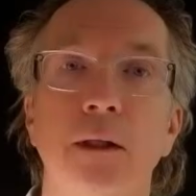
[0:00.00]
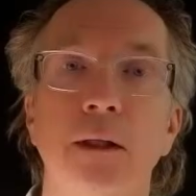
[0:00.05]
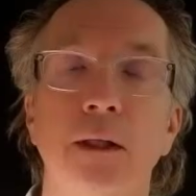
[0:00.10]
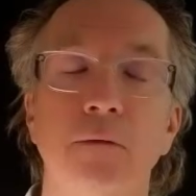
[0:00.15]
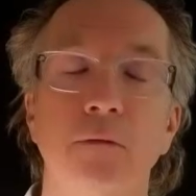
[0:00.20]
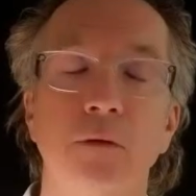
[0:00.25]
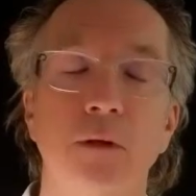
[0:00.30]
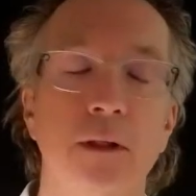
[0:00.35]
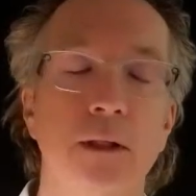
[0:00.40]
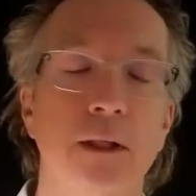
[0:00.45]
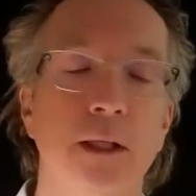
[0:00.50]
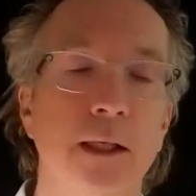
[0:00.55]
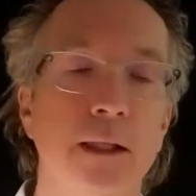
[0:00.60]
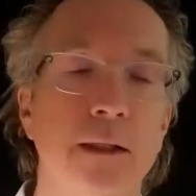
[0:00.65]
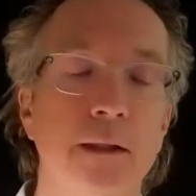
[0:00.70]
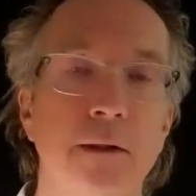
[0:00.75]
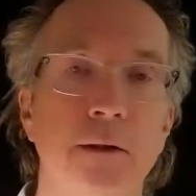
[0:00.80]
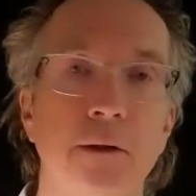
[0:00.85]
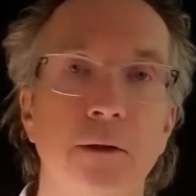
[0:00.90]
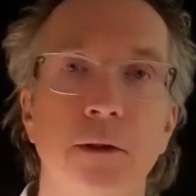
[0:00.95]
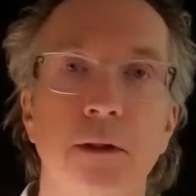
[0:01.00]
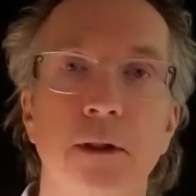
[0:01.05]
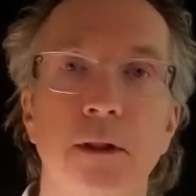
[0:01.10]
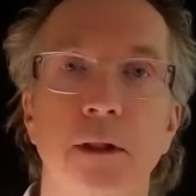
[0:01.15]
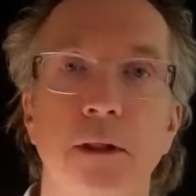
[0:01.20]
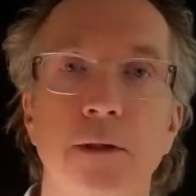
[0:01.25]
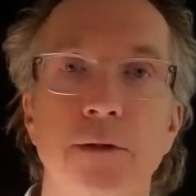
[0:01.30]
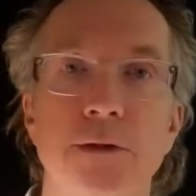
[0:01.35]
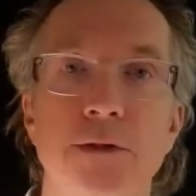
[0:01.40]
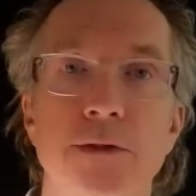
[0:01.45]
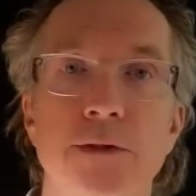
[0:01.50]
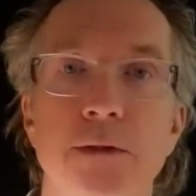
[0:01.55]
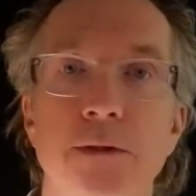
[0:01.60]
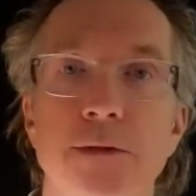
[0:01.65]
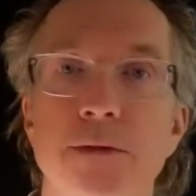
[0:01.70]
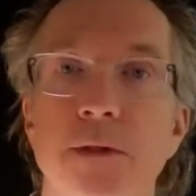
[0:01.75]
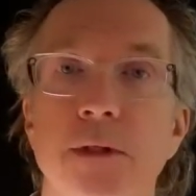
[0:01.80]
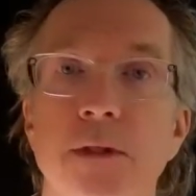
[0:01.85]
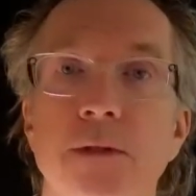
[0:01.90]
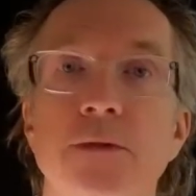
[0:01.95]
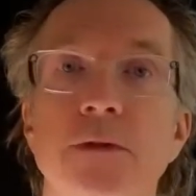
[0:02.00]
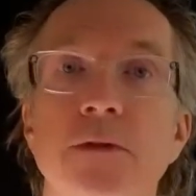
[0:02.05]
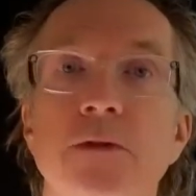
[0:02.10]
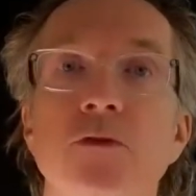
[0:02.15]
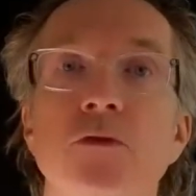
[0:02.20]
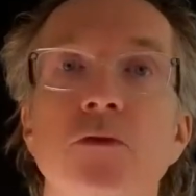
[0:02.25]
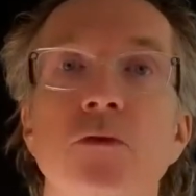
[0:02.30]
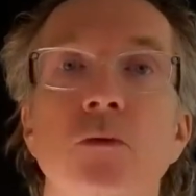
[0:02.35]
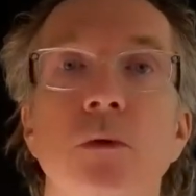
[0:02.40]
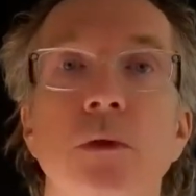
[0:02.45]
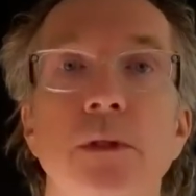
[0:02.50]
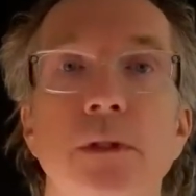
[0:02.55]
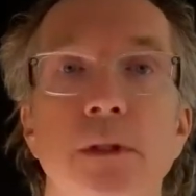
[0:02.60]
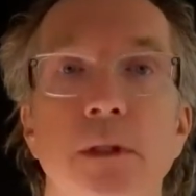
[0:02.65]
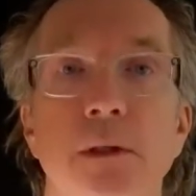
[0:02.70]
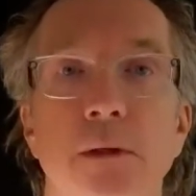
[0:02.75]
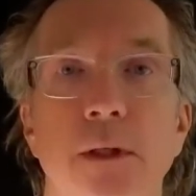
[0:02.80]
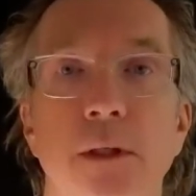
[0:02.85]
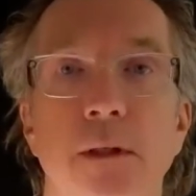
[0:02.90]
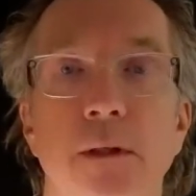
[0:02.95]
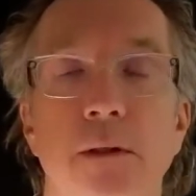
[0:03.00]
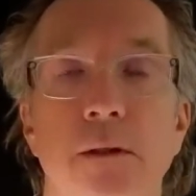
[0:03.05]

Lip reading: have a light in their consciousness that is extraordinary.